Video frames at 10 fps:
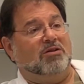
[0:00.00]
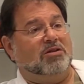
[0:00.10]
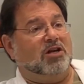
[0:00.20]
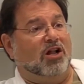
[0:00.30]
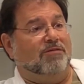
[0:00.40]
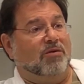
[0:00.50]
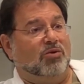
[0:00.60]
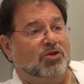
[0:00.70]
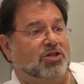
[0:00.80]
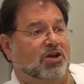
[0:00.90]
of the
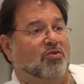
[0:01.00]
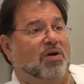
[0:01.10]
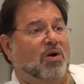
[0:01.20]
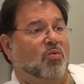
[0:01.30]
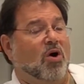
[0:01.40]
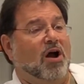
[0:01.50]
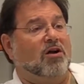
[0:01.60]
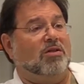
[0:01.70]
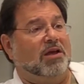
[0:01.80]
telephone looks like a round wire,